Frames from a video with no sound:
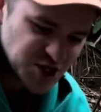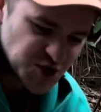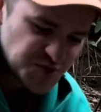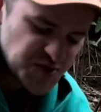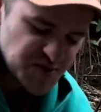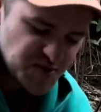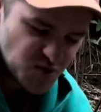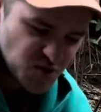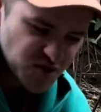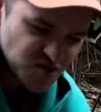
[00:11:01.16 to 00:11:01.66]
know,
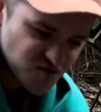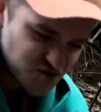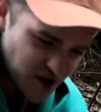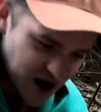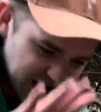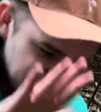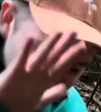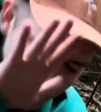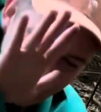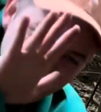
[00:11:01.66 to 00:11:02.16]
people would
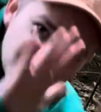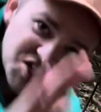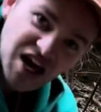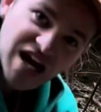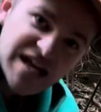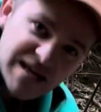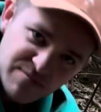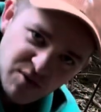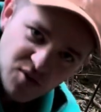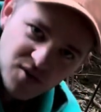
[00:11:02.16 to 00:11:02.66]
write on a
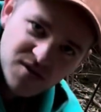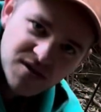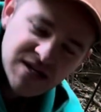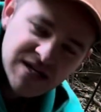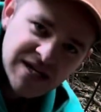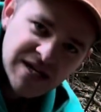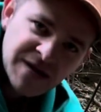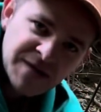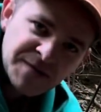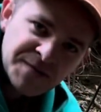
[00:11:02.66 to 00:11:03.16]
table
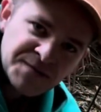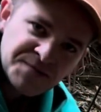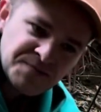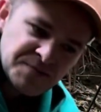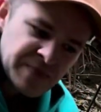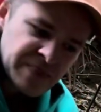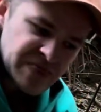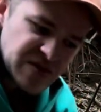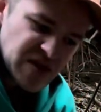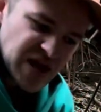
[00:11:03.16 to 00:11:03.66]

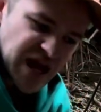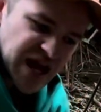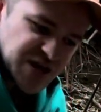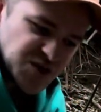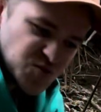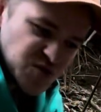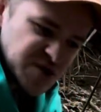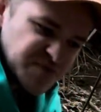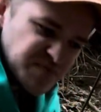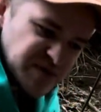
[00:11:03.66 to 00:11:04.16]
and it
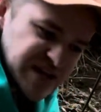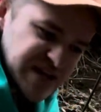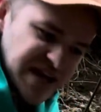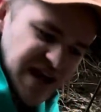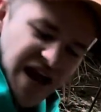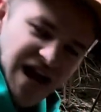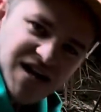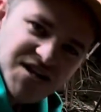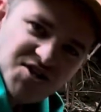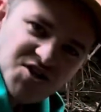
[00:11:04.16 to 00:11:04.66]
would be
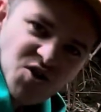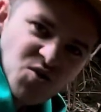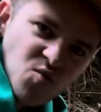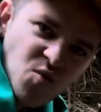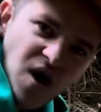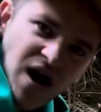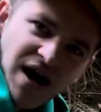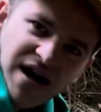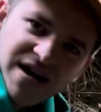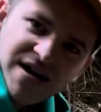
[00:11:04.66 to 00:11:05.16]
X and
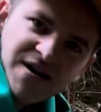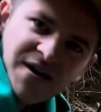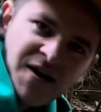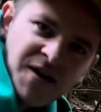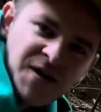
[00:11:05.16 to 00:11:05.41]
Y.